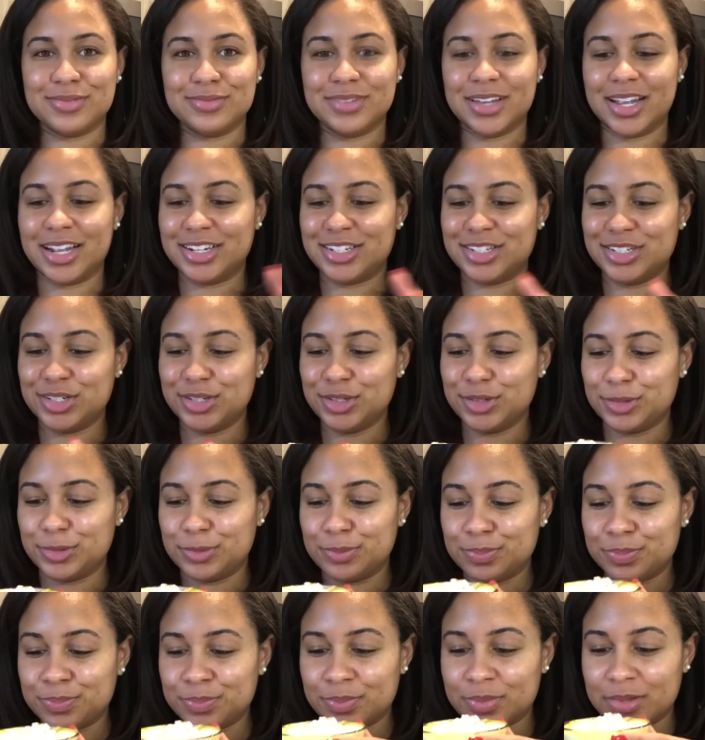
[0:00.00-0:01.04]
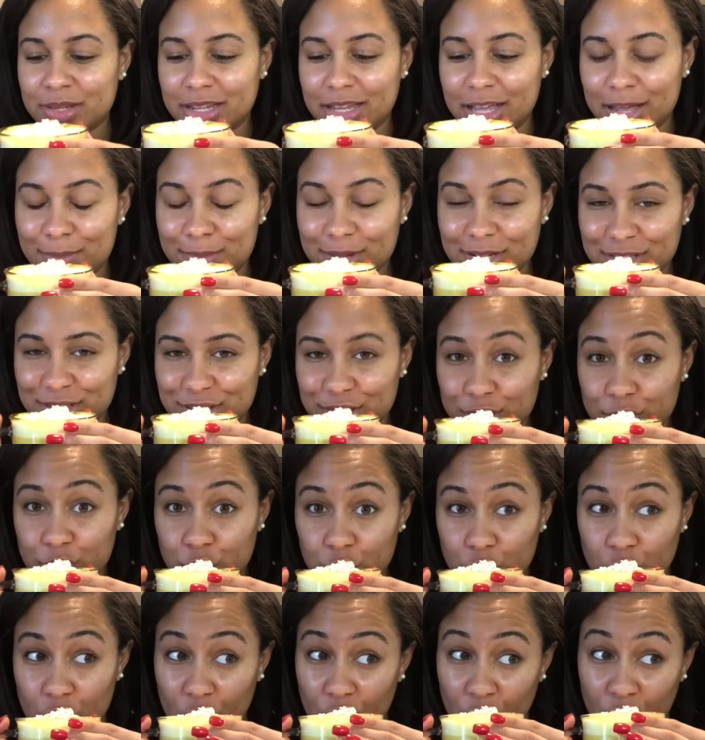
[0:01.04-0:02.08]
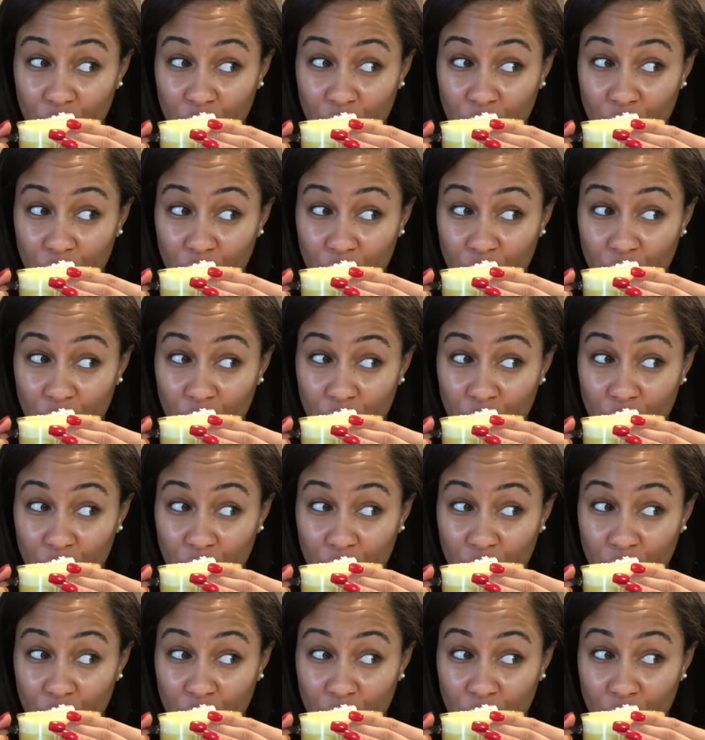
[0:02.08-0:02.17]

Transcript: Day 2, coming soon.